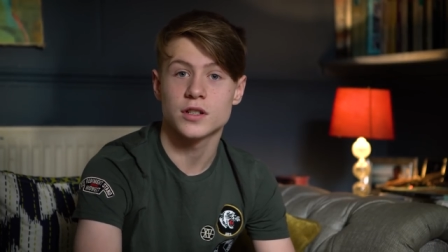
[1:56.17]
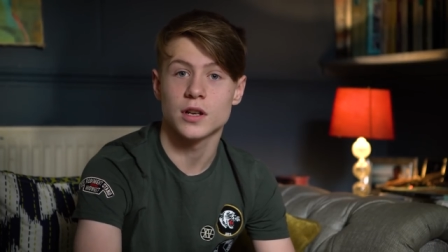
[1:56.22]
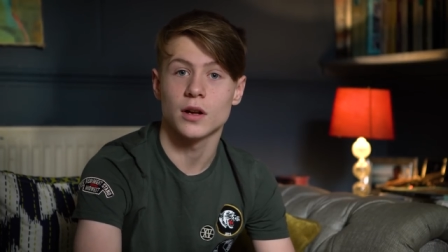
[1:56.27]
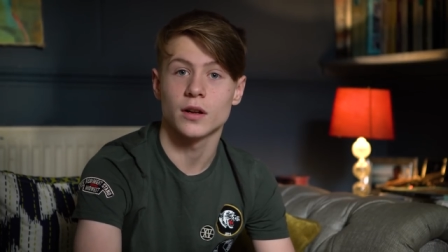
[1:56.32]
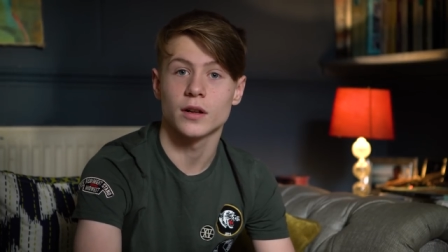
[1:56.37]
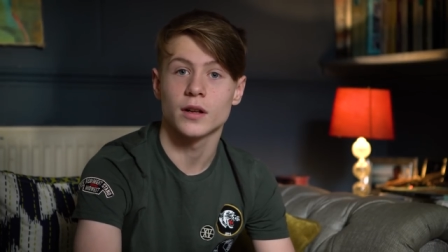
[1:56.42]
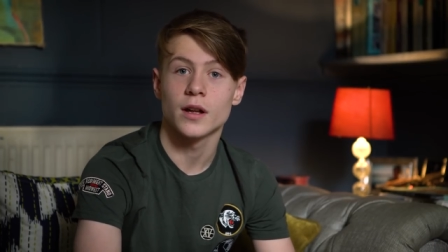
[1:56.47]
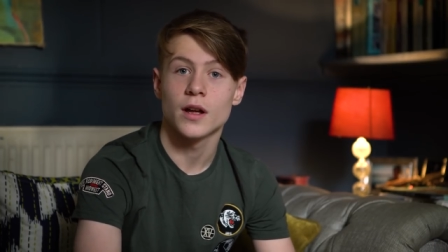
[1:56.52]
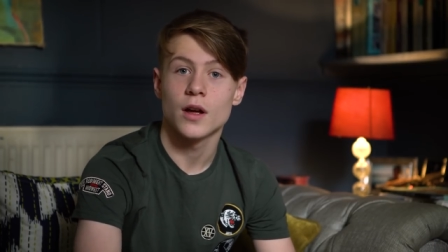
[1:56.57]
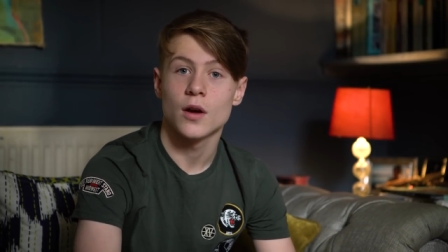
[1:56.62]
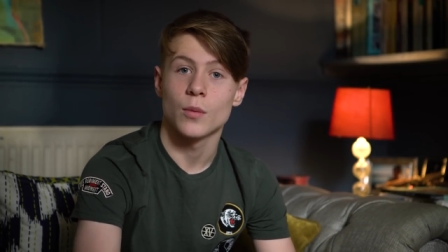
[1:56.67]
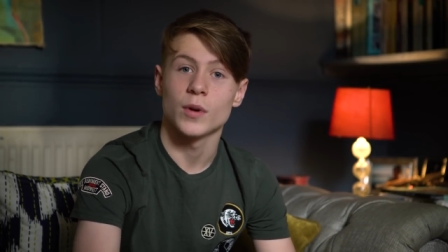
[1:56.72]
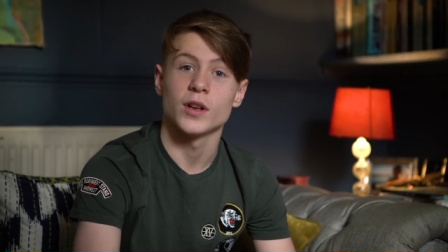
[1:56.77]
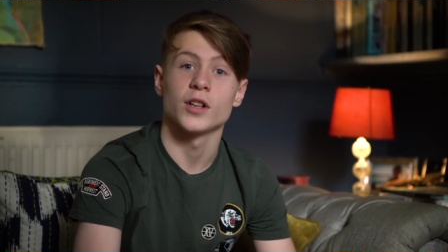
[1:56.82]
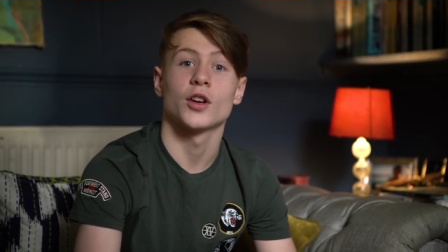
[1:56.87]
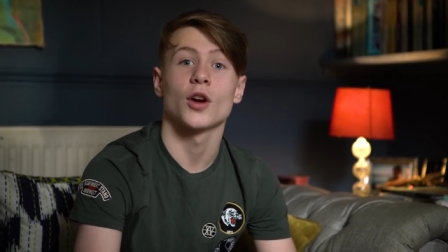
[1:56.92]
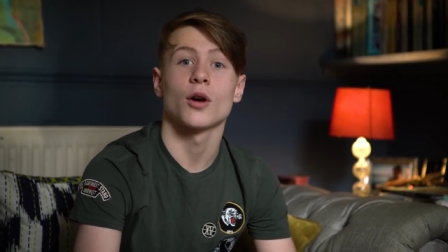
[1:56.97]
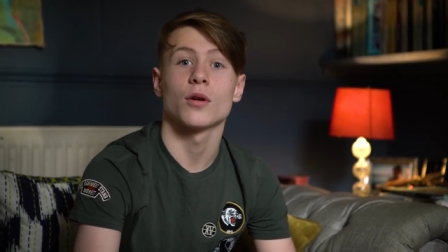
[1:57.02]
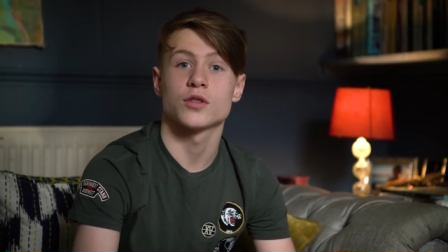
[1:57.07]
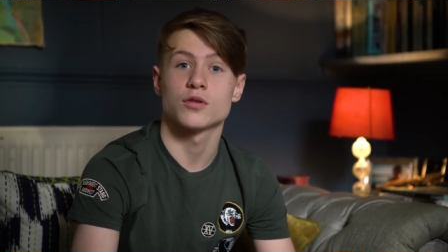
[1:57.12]
Like when you
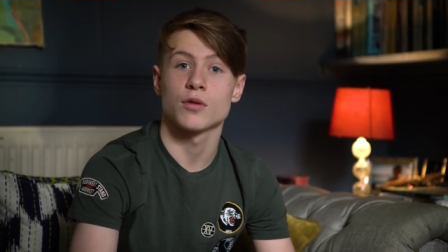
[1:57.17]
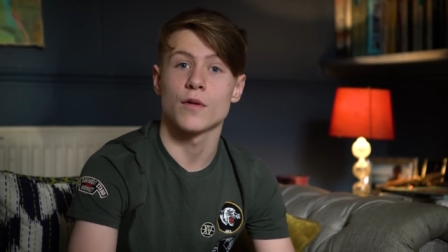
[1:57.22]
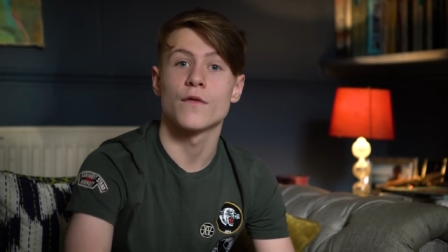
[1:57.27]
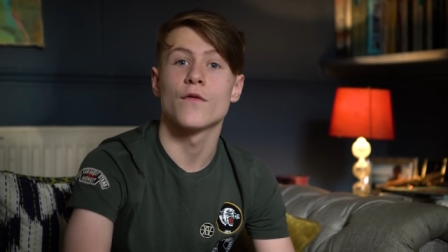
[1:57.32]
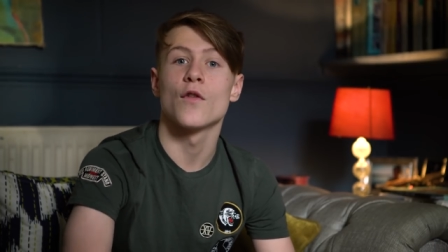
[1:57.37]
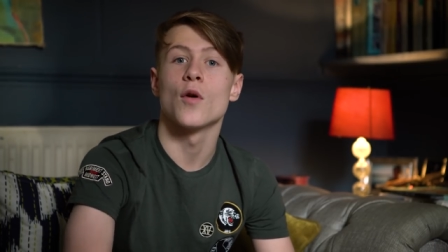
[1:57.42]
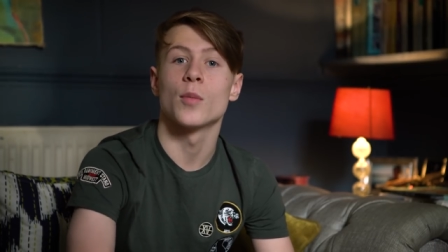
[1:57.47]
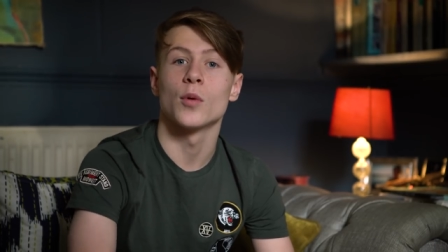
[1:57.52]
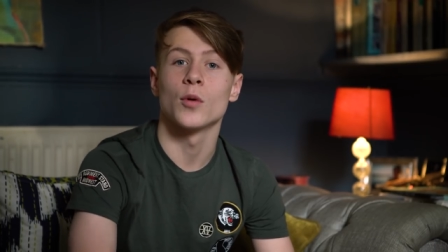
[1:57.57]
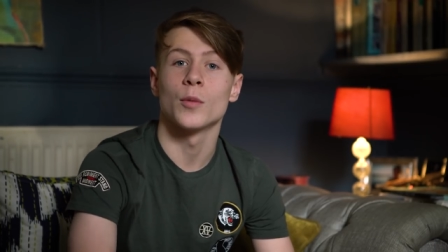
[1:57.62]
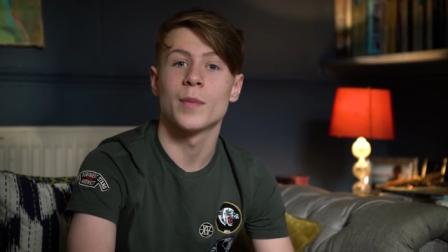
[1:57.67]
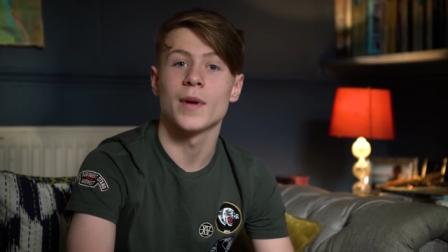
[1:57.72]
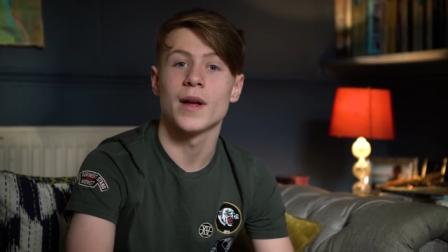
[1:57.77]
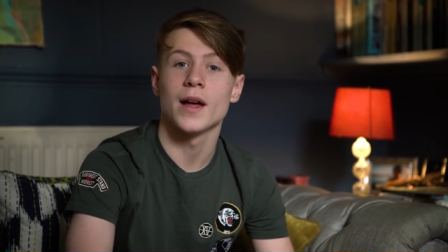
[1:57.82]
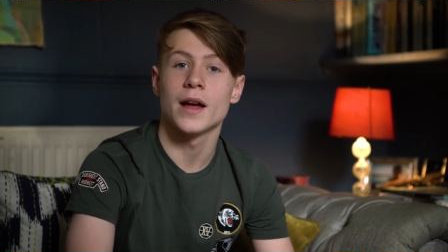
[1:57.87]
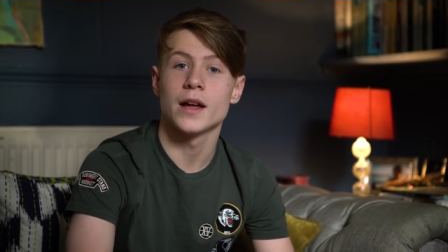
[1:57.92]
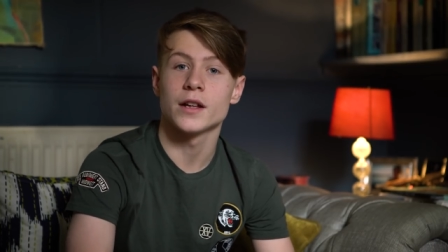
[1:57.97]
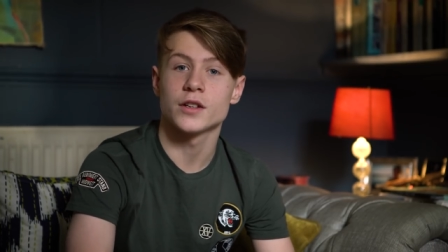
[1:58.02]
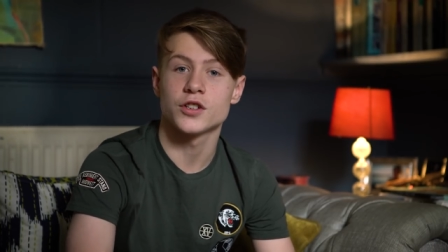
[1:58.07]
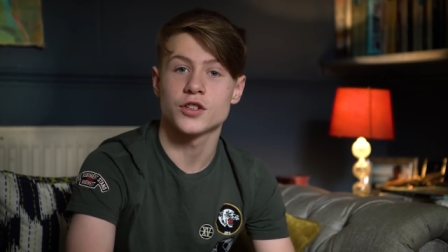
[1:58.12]
go onto a football
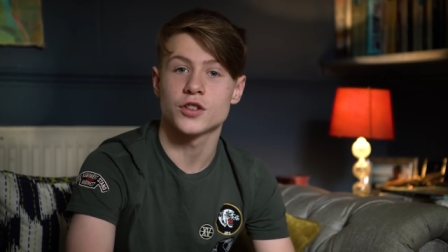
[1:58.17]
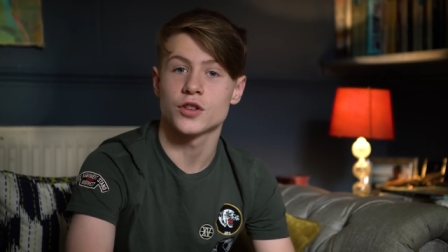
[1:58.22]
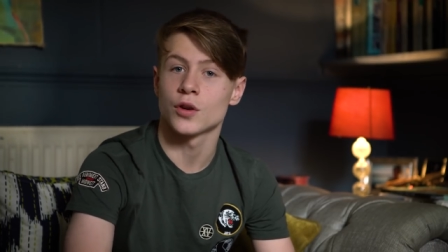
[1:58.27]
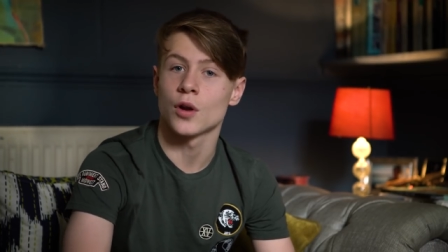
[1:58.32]
pitch,